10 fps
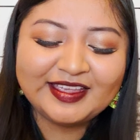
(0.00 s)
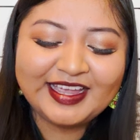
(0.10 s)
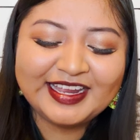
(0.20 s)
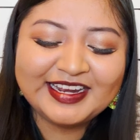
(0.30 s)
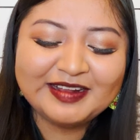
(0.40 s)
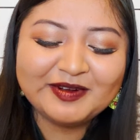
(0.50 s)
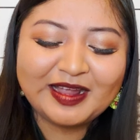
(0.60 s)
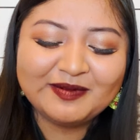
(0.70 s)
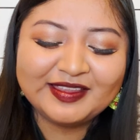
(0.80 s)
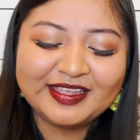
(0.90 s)
I ended up
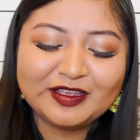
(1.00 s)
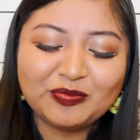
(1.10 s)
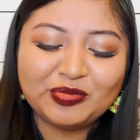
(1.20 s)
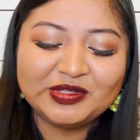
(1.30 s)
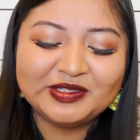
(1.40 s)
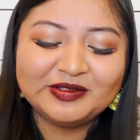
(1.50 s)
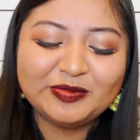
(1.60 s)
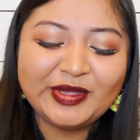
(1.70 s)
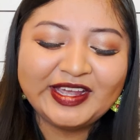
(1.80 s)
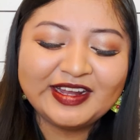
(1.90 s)
grabbing like a
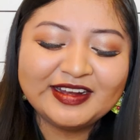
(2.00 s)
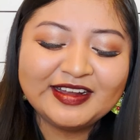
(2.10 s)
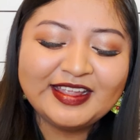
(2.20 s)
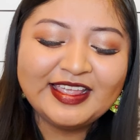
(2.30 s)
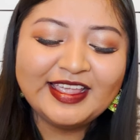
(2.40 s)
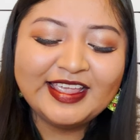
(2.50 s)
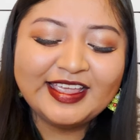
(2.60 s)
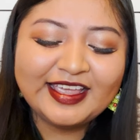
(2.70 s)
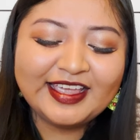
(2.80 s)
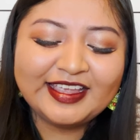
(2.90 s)
blue pair
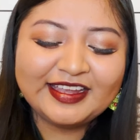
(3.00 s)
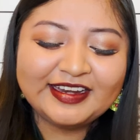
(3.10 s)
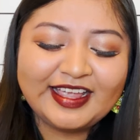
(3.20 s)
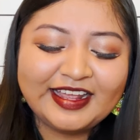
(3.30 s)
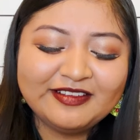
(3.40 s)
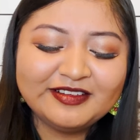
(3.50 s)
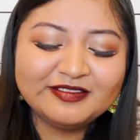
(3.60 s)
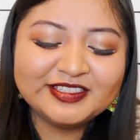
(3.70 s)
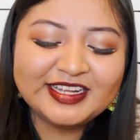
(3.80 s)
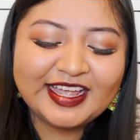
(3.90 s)
and I don't know
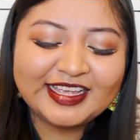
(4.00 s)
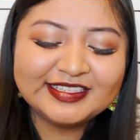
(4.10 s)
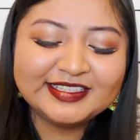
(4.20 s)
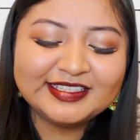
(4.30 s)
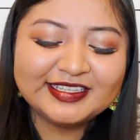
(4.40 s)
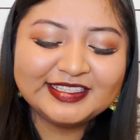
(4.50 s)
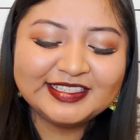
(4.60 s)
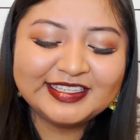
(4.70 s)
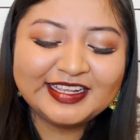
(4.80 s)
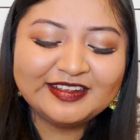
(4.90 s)
if she has a
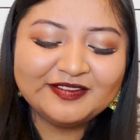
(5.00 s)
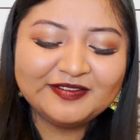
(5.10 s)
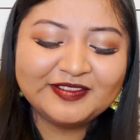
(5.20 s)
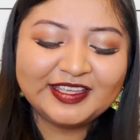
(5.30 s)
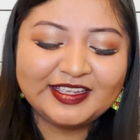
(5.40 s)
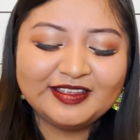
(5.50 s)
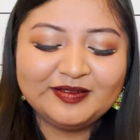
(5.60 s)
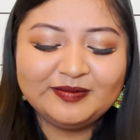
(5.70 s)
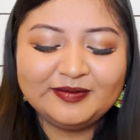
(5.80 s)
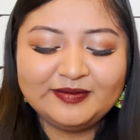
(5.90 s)
set of like
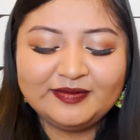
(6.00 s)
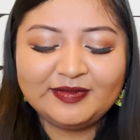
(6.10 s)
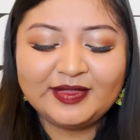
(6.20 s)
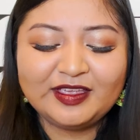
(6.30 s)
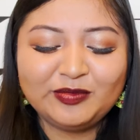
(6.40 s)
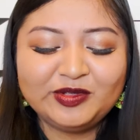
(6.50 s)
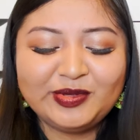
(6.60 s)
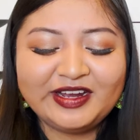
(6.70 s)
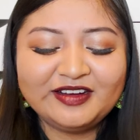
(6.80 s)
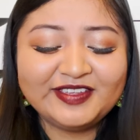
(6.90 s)
a blue
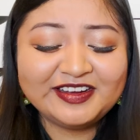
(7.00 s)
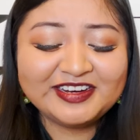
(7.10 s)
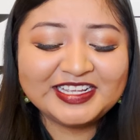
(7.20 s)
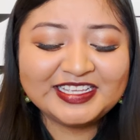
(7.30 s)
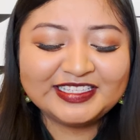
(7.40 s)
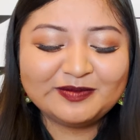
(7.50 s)
pair of earrings.